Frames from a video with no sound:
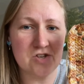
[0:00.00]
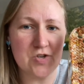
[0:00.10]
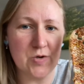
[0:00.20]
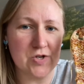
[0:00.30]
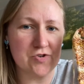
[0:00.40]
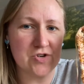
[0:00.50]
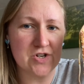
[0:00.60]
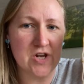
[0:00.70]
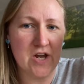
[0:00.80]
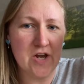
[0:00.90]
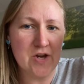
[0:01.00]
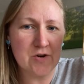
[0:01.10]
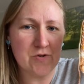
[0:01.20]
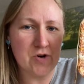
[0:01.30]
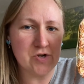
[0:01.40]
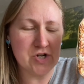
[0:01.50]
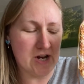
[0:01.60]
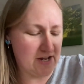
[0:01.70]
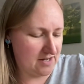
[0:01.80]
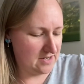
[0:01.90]
200
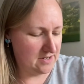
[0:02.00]
crochet,